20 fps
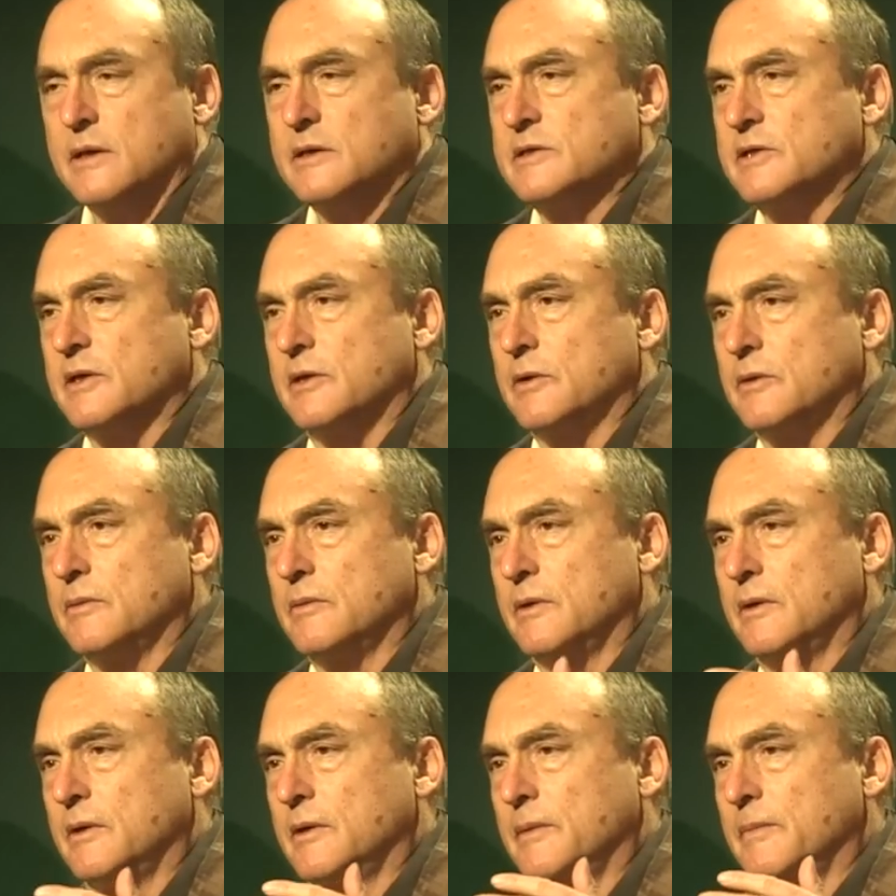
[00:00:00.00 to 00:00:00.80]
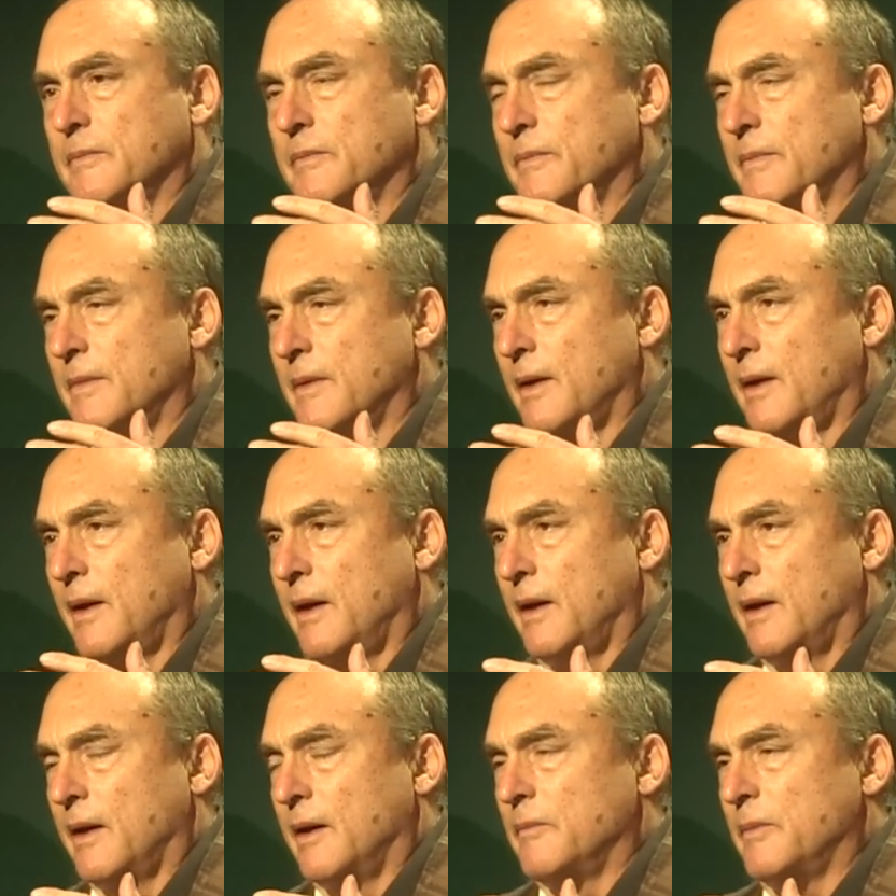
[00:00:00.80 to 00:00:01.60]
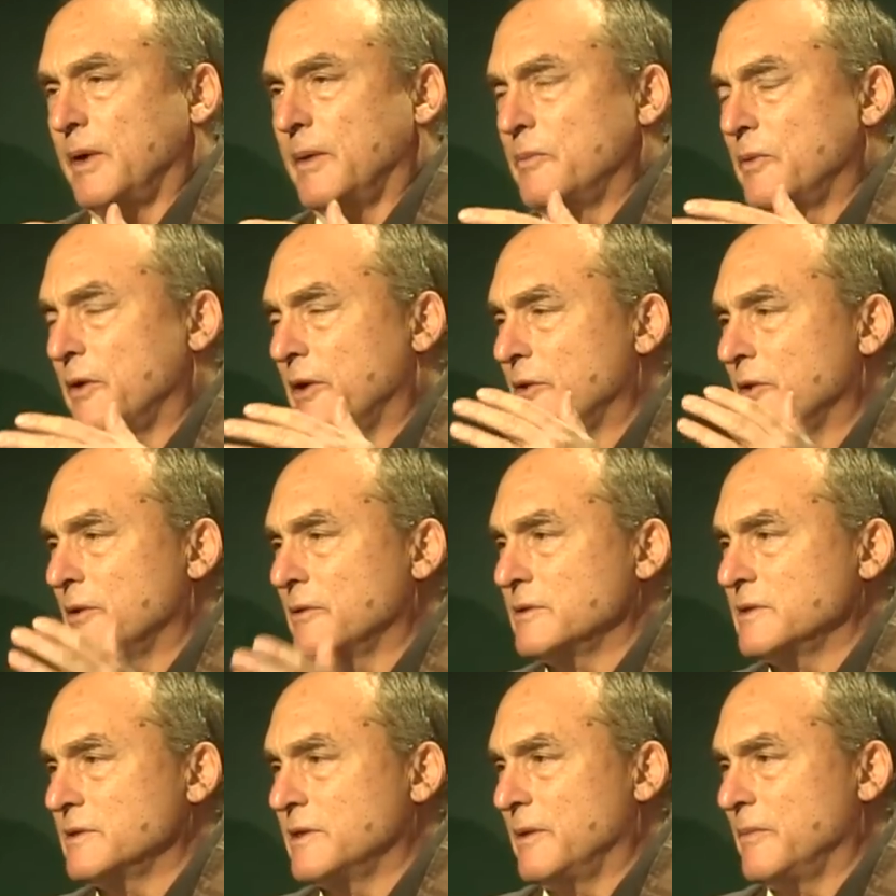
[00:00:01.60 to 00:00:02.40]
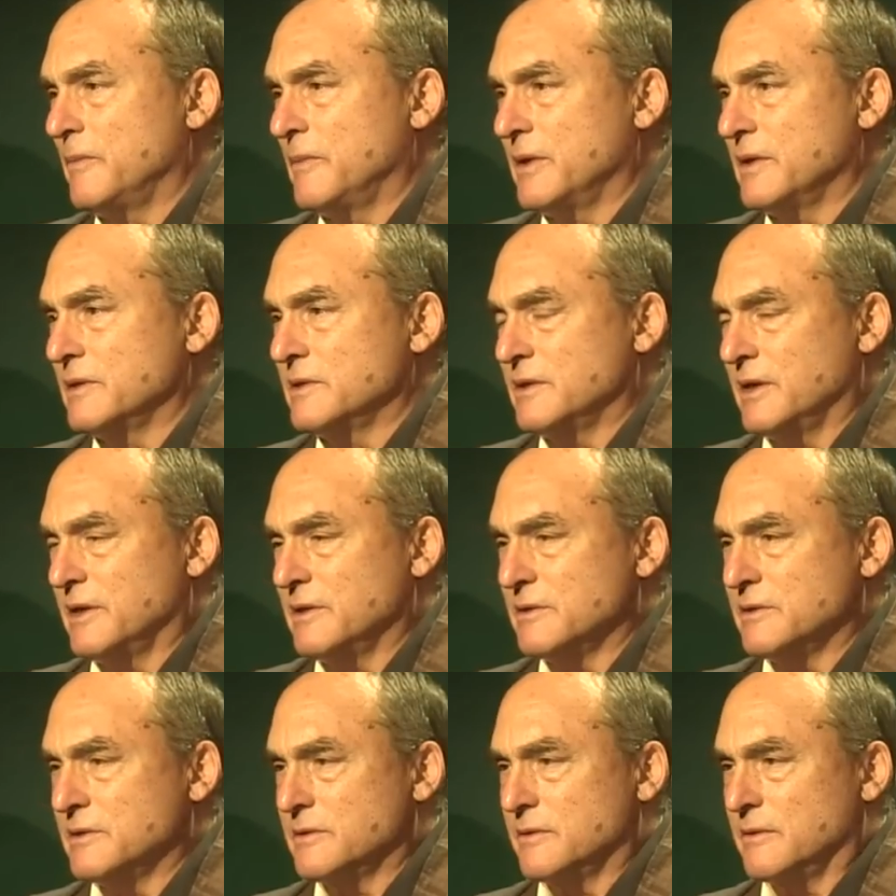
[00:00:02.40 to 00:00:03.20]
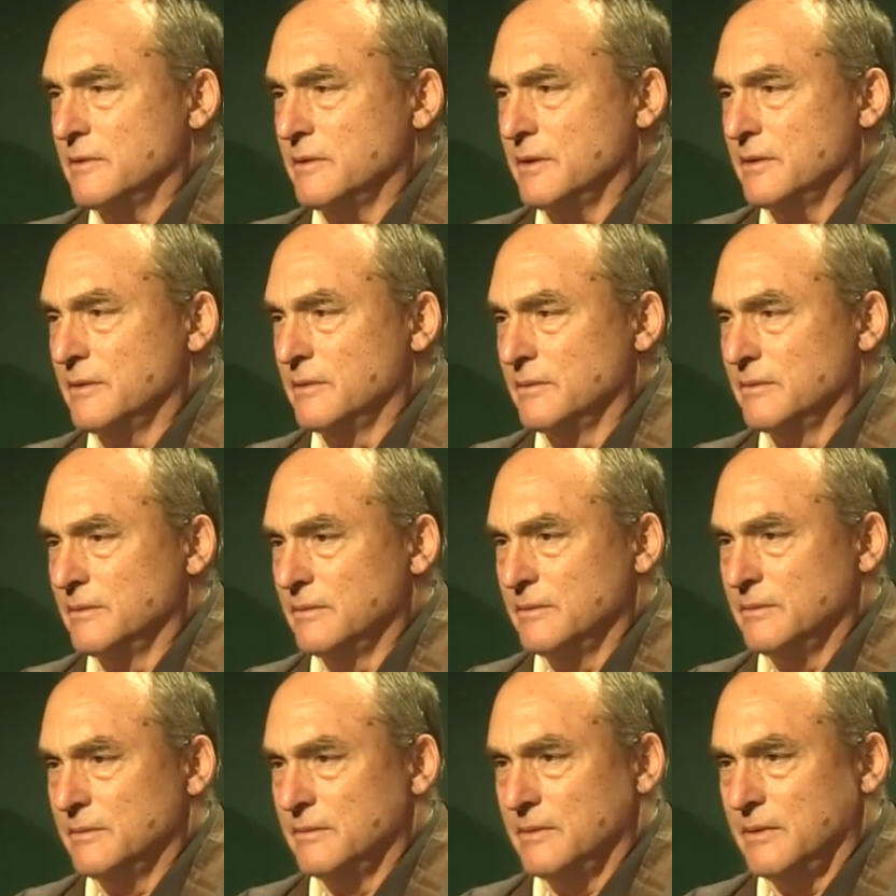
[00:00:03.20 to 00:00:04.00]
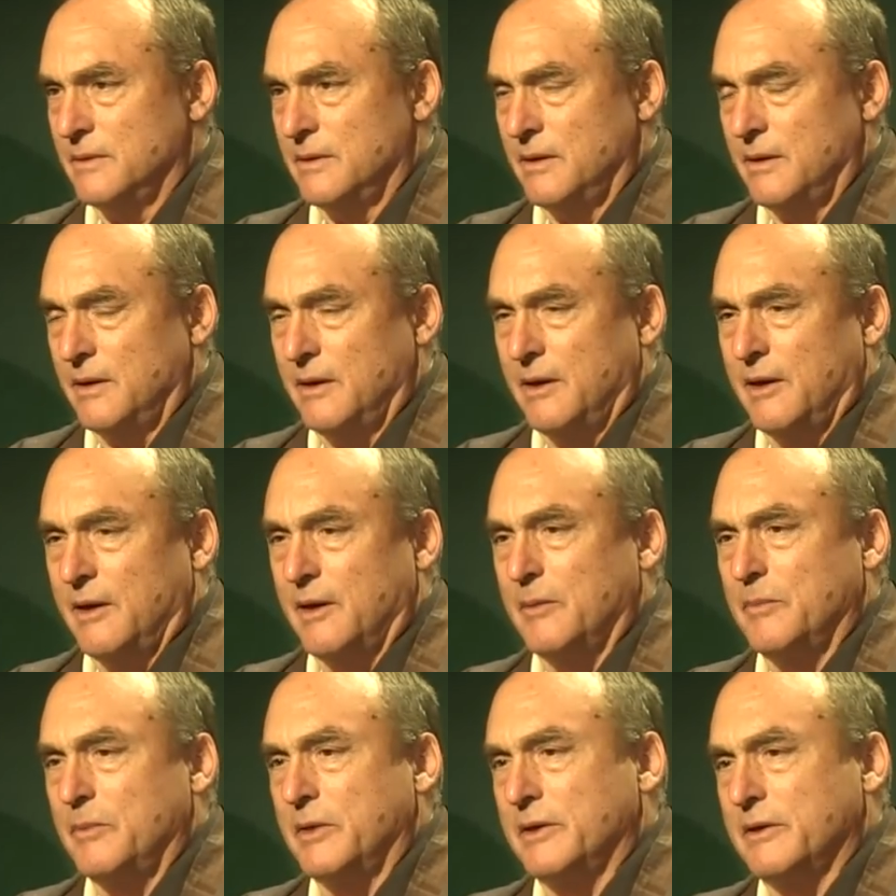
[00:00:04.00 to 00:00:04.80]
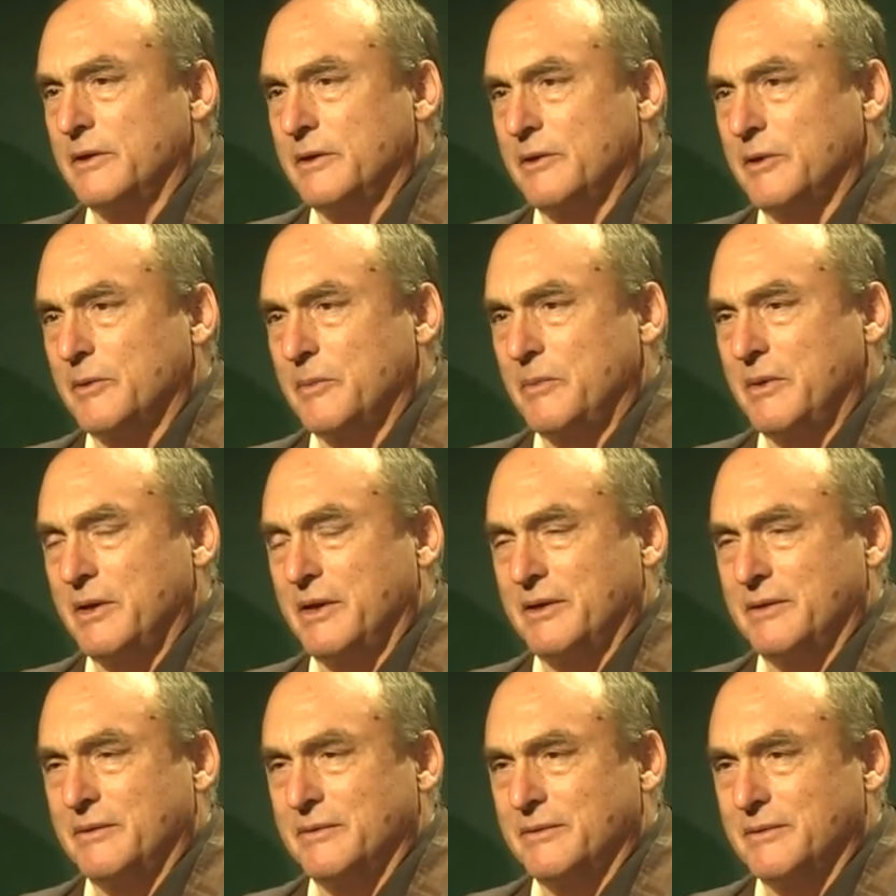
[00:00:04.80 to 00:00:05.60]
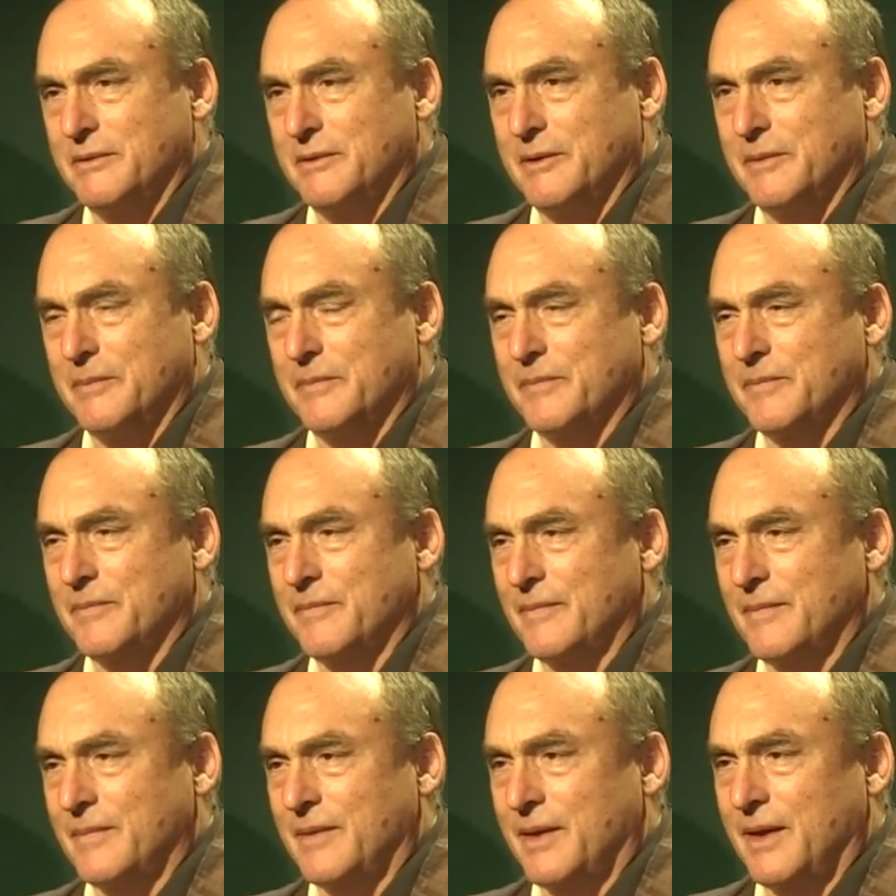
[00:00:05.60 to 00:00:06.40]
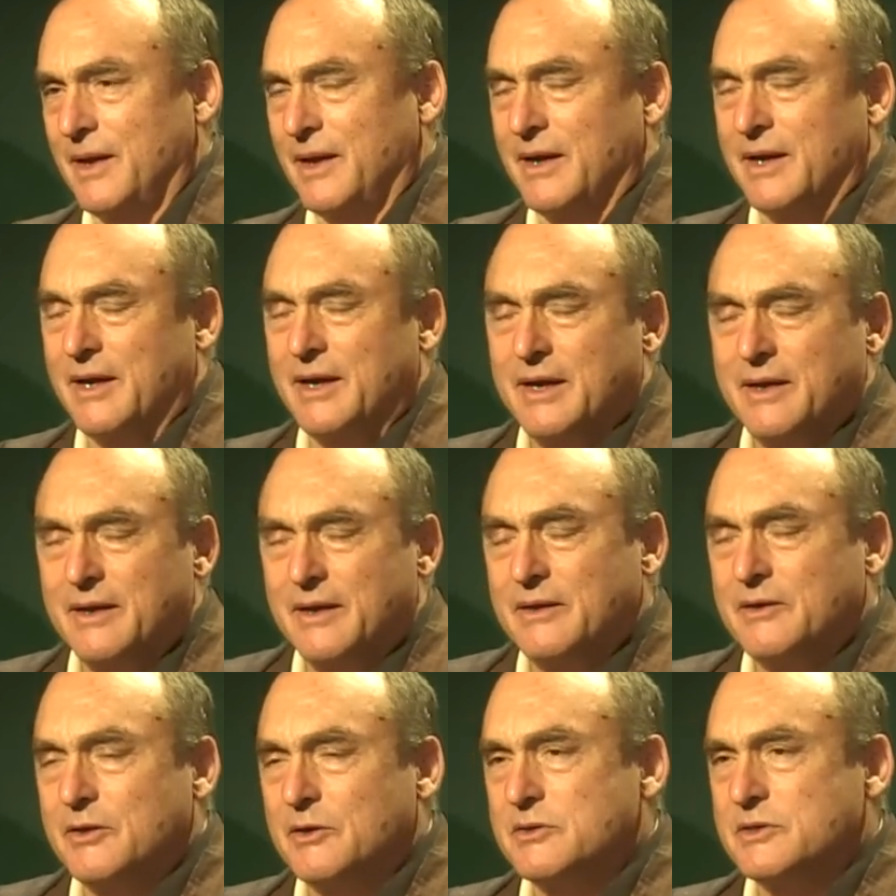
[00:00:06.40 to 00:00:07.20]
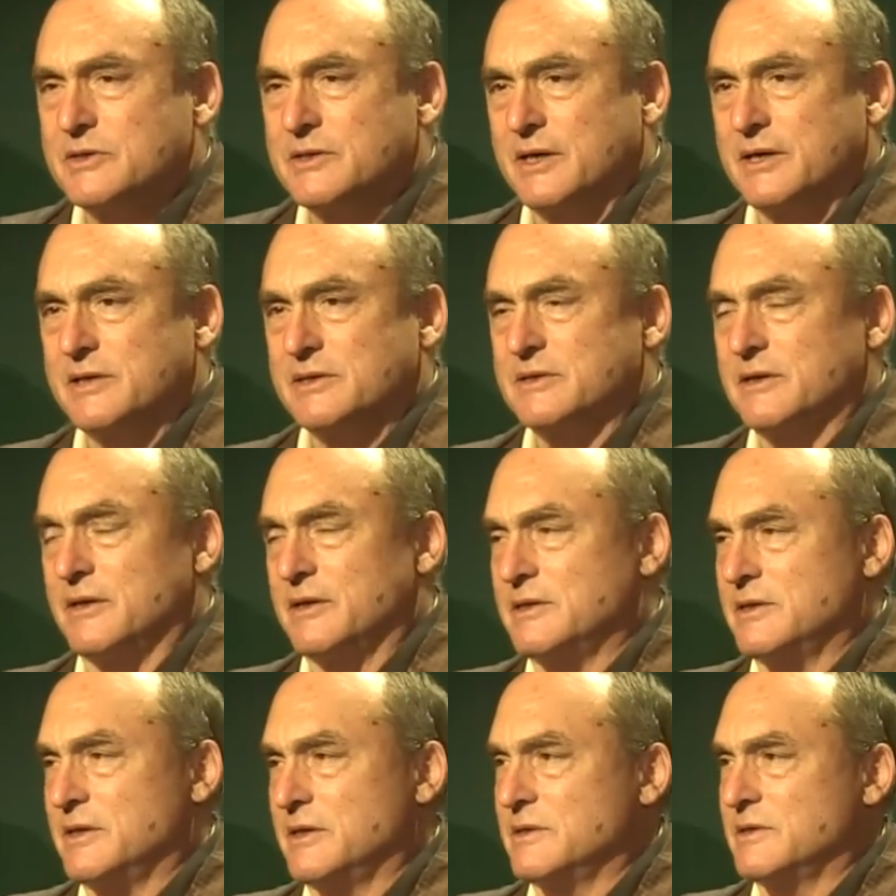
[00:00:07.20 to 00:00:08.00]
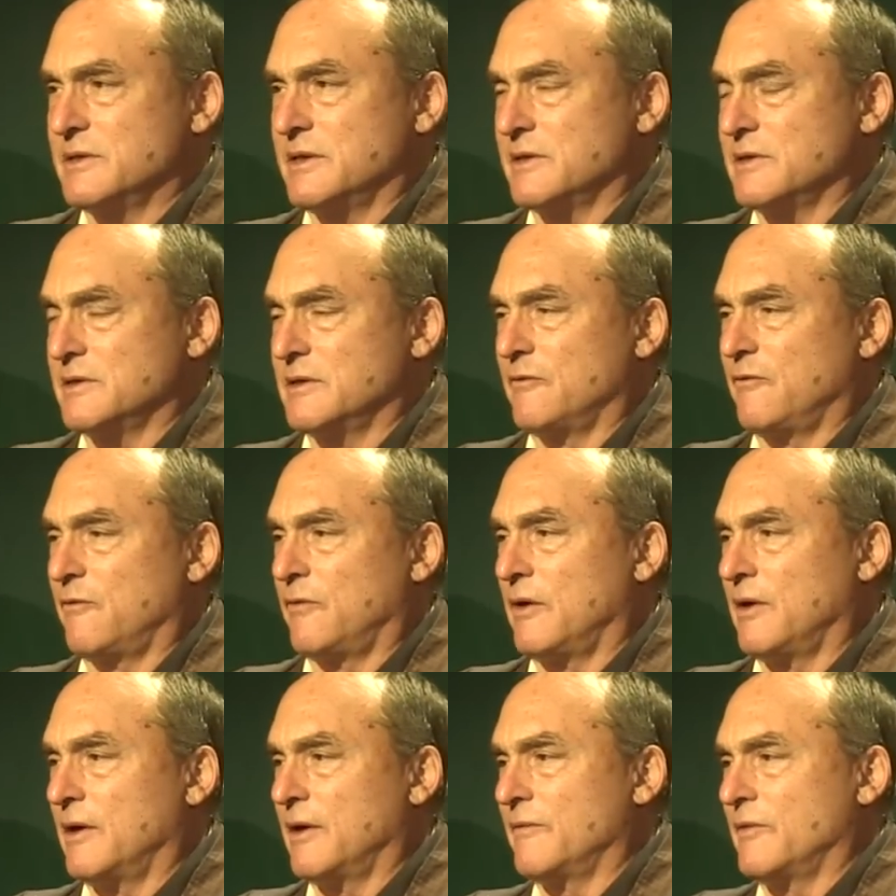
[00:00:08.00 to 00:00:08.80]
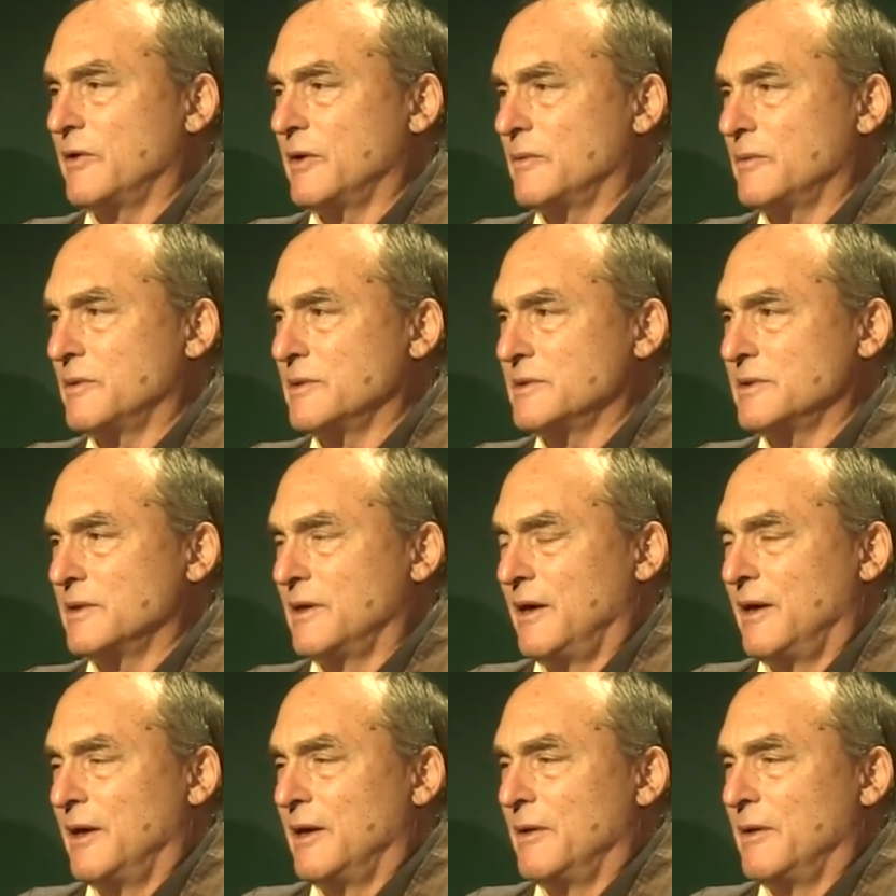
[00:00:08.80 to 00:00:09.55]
So, um, my brother sent me a Zen story about a young man. Um, in those days, 1965, there was